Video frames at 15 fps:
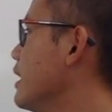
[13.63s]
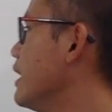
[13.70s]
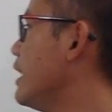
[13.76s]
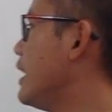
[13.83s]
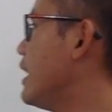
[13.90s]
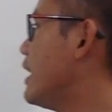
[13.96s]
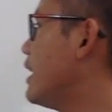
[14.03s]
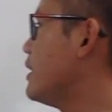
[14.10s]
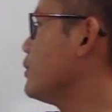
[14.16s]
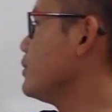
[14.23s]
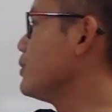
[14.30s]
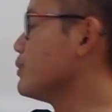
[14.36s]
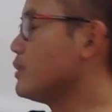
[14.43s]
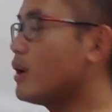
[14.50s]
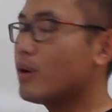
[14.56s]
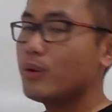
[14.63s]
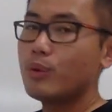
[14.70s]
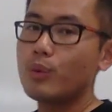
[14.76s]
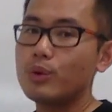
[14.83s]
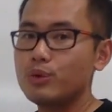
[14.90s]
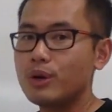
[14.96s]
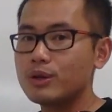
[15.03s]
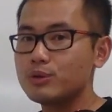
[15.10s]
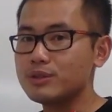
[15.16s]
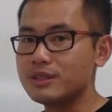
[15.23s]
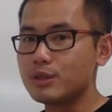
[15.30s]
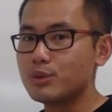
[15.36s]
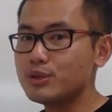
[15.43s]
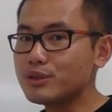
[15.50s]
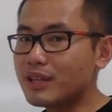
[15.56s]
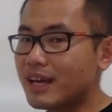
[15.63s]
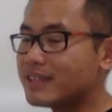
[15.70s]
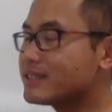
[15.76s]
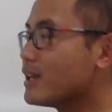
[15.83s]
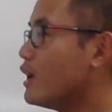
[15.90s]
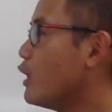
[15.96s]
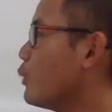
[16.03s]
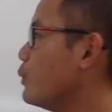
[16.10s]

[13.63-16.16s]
And you know when you are using the ratio test,